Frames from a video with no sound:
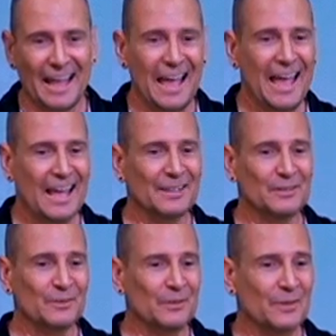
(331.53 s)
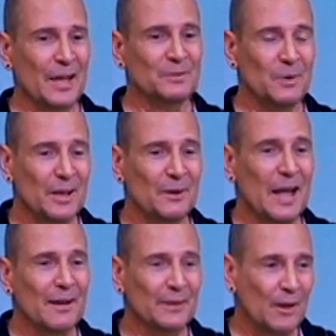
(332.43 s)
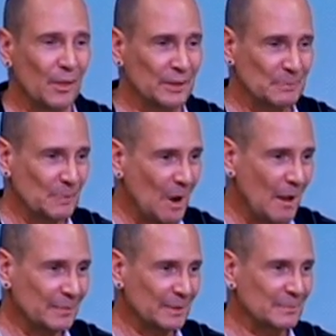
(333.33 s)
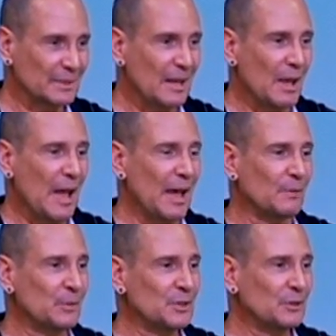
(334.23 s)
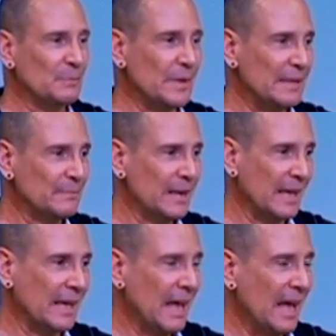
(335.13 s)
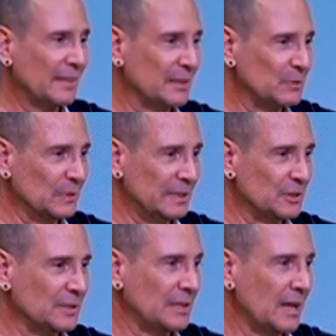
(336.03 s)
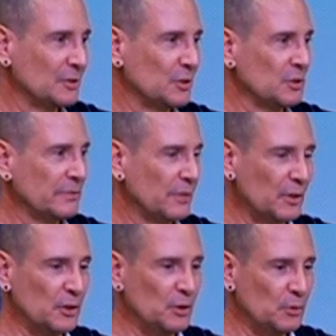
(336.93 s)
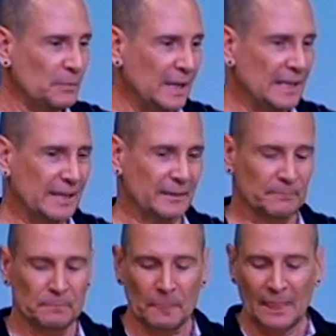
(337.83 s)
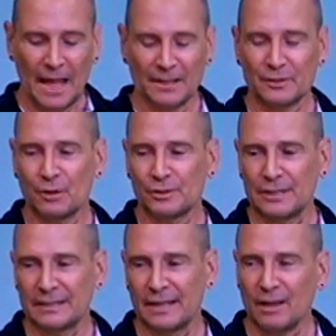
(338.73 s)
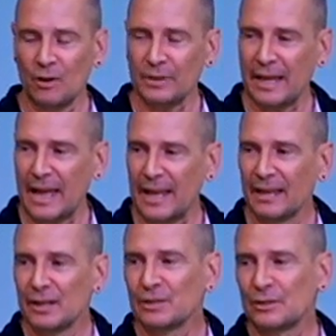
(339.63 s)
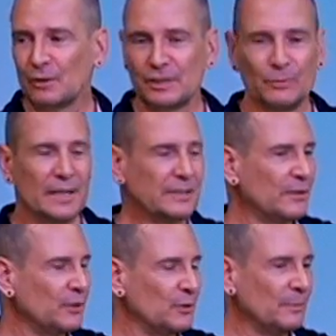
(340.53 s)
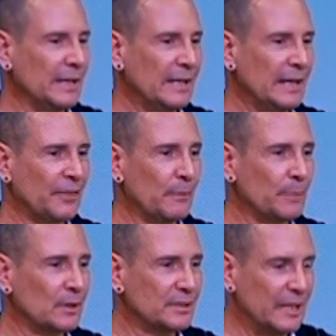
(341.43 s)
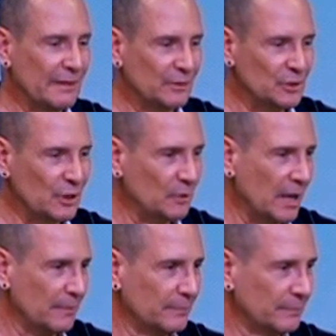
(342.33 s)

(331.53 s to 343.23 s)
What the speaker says: And that's why you're having all these problems. And would you meet me at this religious science church for the noon meeting? And so she said, okay. So she went to the noon meeting and the person never showed up.